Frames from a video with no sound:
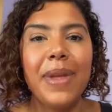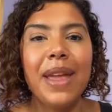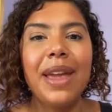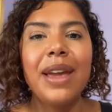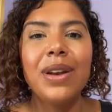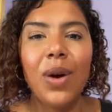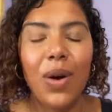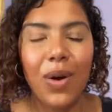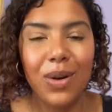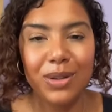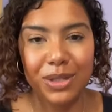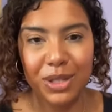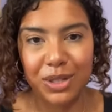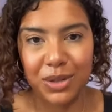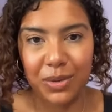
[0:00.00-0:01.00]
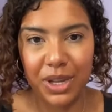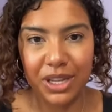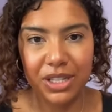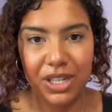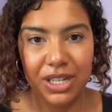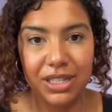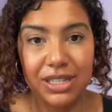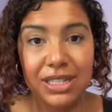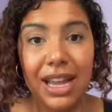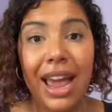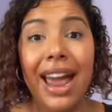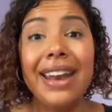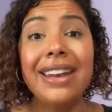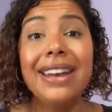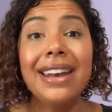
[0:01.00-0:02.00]
in all situations
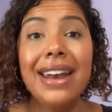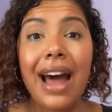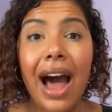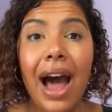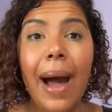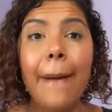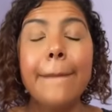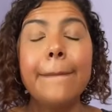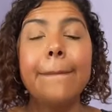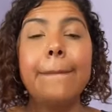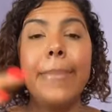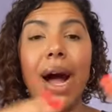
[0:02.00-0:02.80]
and not